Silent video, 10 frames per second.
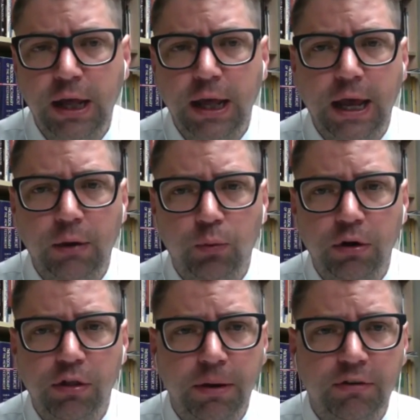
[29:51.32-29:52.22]
And one
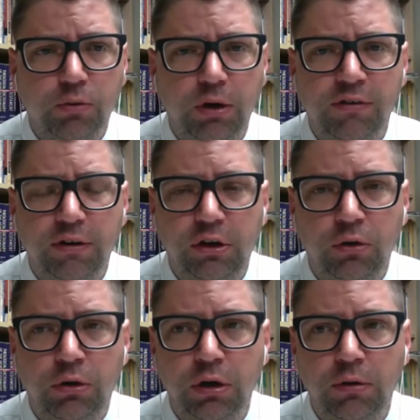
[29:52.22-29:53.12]
of the best ways that
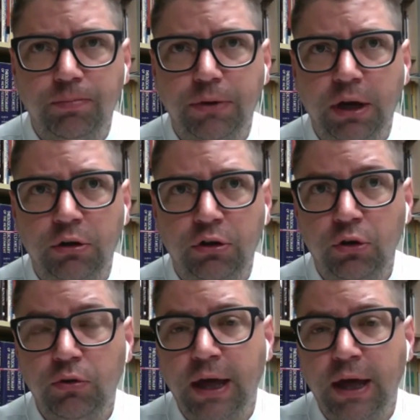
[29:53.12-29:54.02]
you can
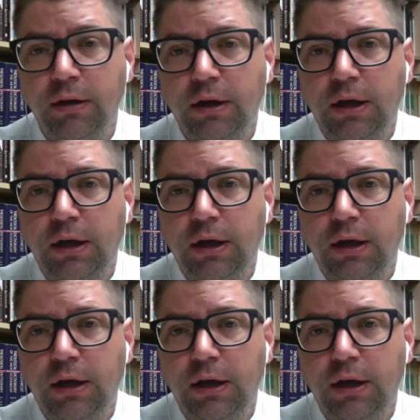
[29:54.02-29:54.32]
do that